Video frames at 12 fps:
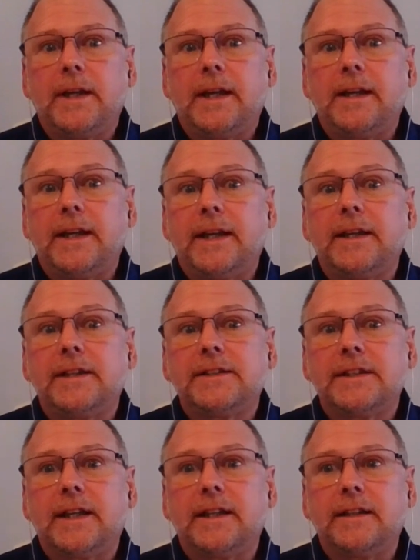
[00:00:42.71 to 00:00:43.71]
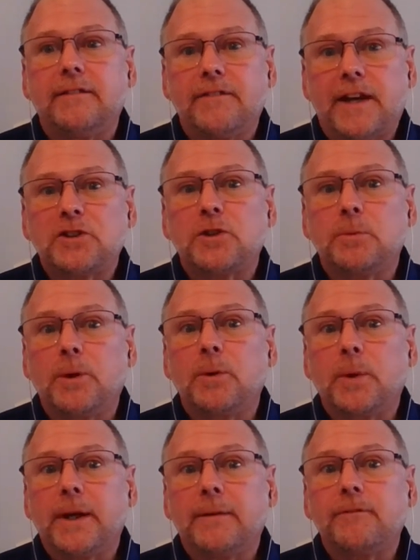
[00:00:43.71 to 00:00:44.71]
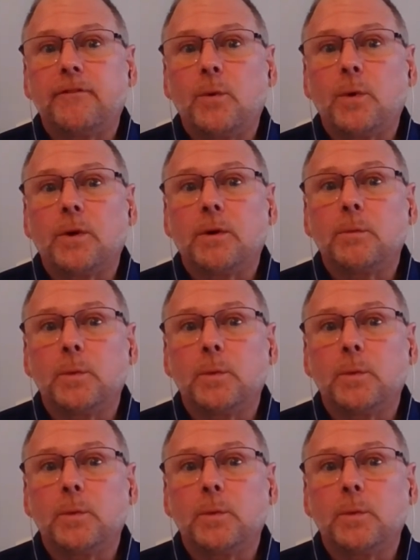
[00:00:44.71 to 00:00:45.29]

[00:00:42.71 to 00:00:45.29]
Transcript: It is an investor program for